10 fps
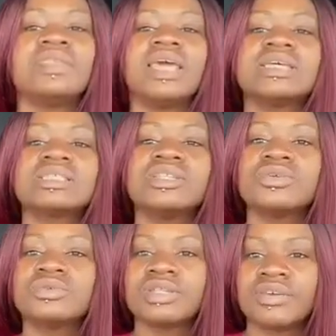it's a
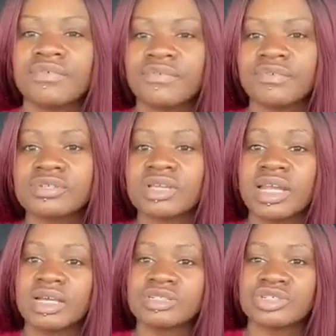little different for
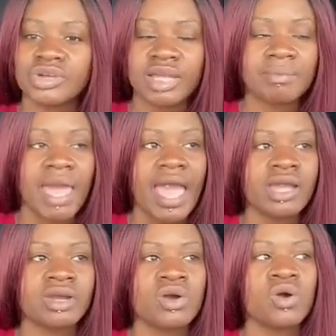getting a straight back